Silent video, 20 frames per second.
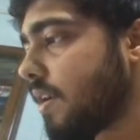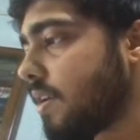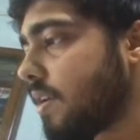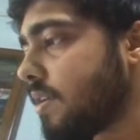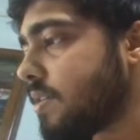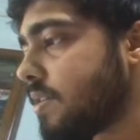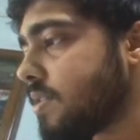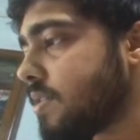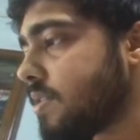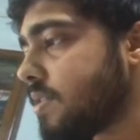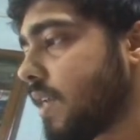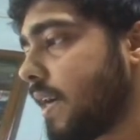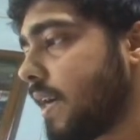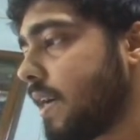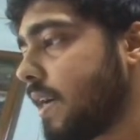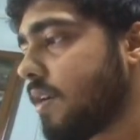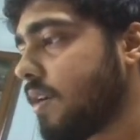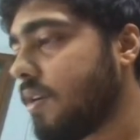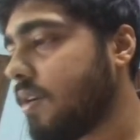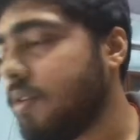Z.
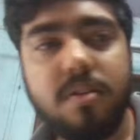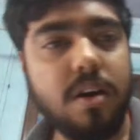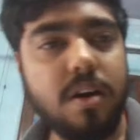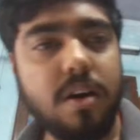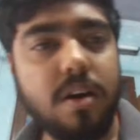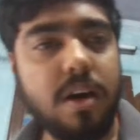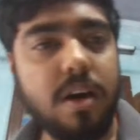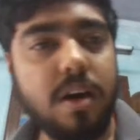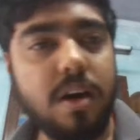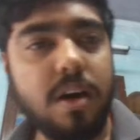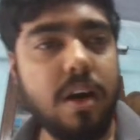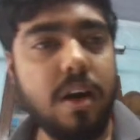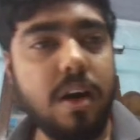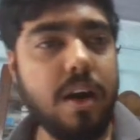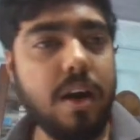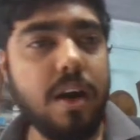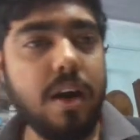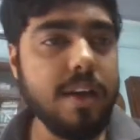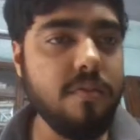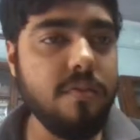I think it
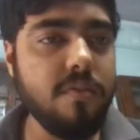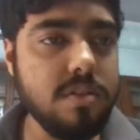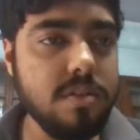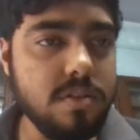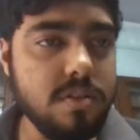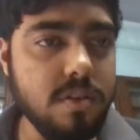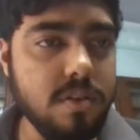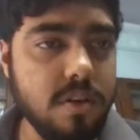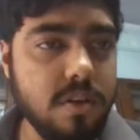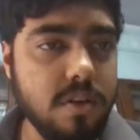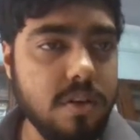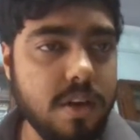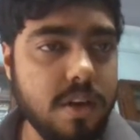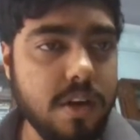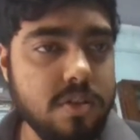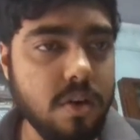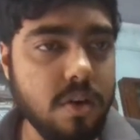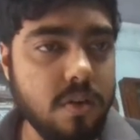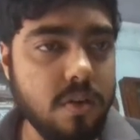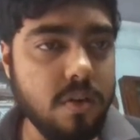was, sorry, it was not
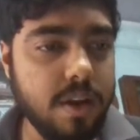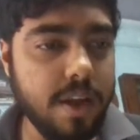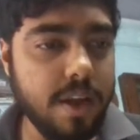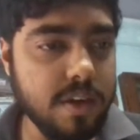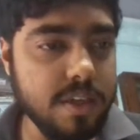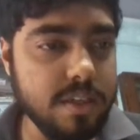only X, Y, Z.